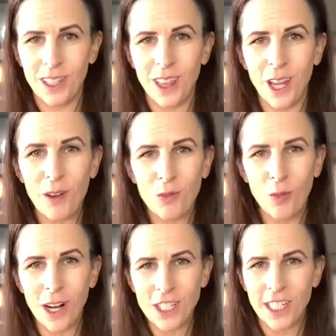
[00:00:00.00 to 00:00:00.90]
loved
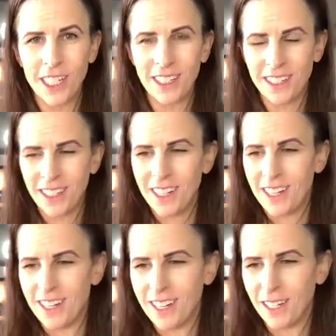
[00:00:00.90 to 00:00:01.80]
watching it.
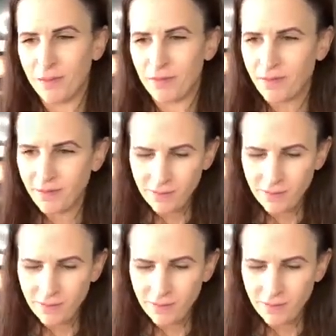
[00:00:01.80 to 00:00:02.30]
Um,